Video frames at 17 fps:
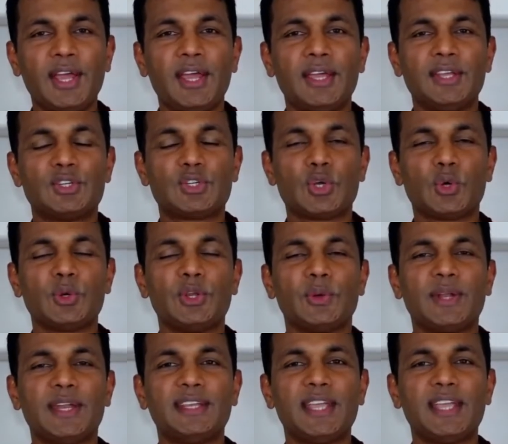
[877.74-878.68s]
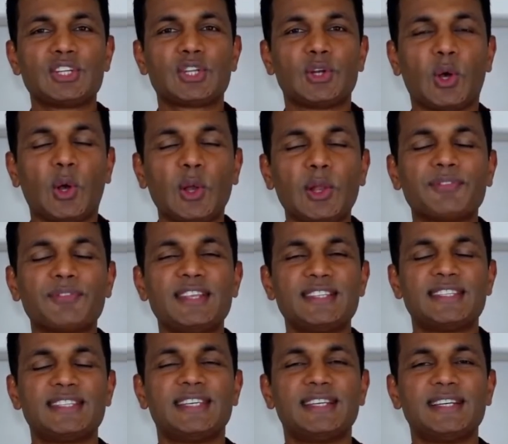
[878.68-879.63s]
shown your dedication all of
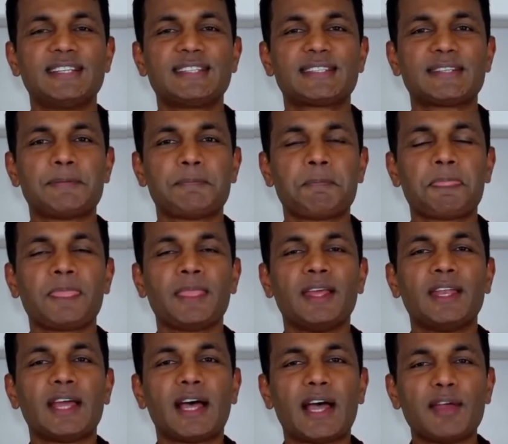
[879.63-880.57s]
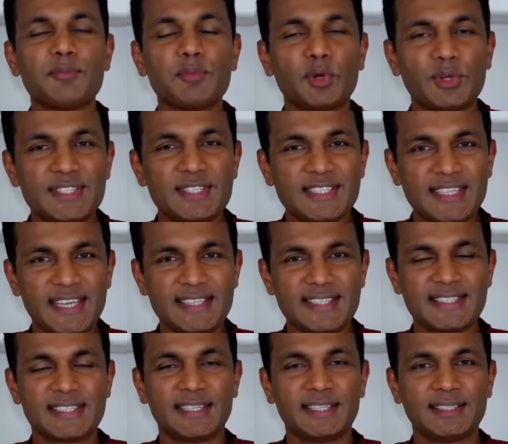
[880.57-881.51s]
these years. Now I'm going to
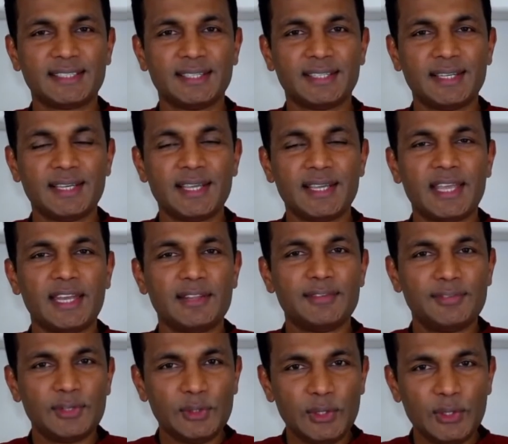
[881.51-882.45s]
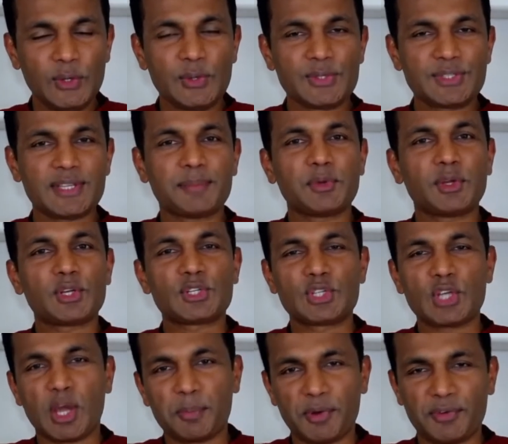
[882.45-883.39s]
test it. And if you lose, I'm going to
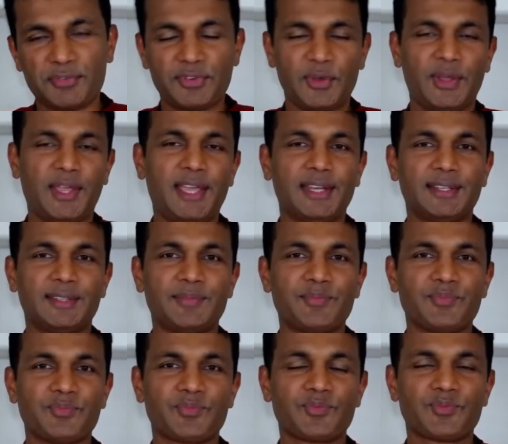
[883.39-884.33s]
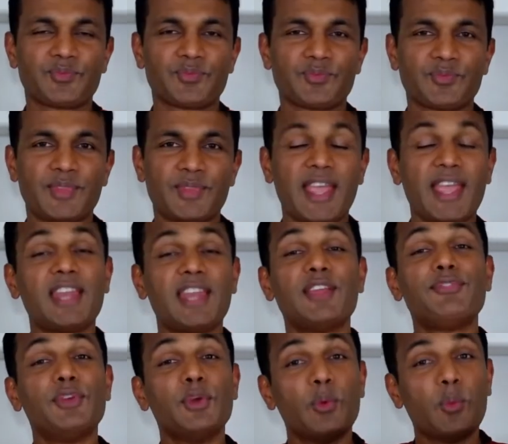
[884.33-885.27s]
chop off your head. And
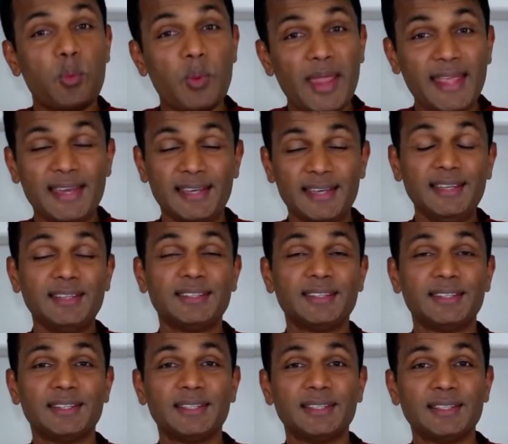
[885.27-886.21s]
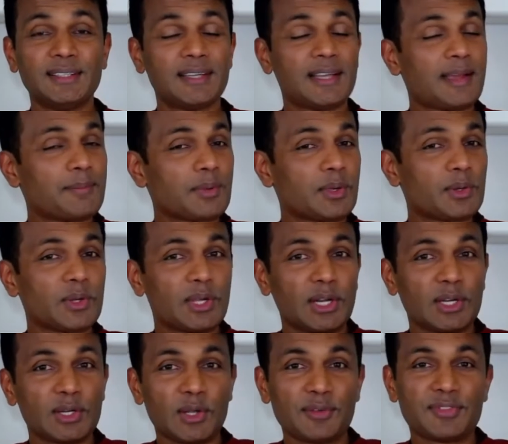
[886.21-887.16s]
if you win, I'm going to
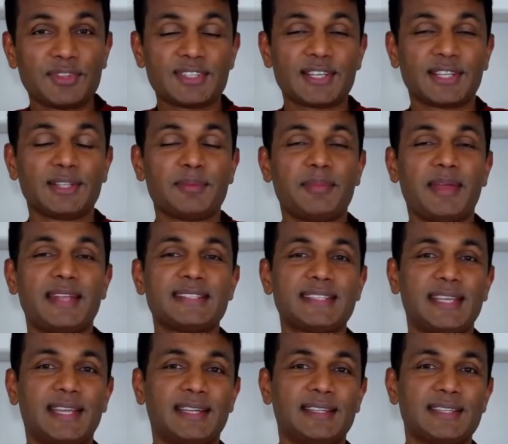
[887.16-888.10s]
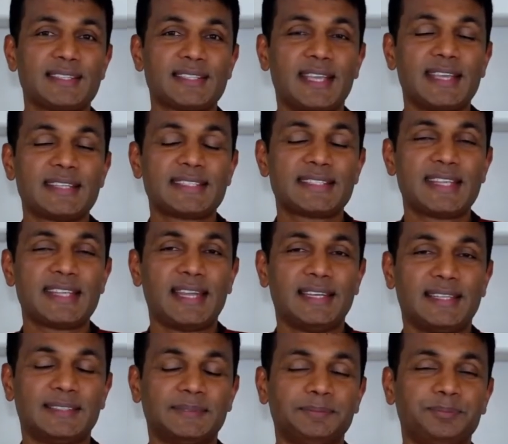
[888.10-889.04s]
cut off this other man's head, this guest's
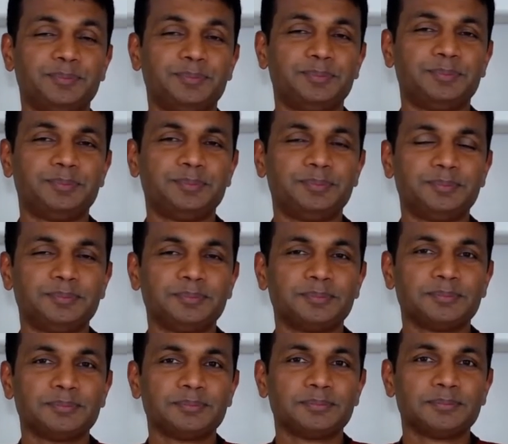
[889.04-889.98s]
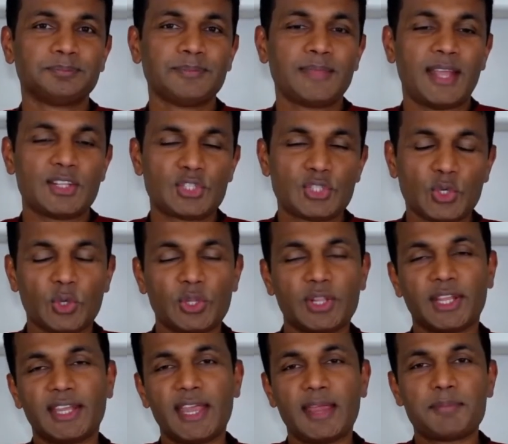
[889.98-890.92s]
head. And so
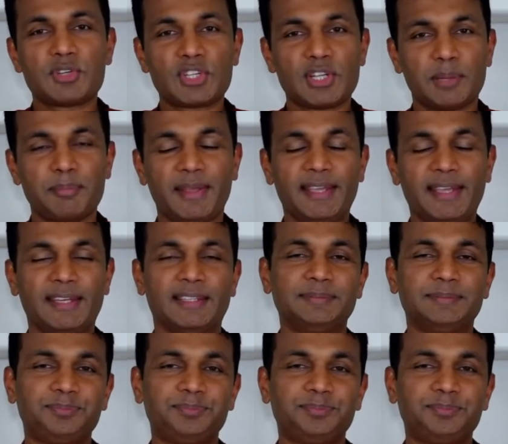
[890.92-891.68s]
the game shall begin.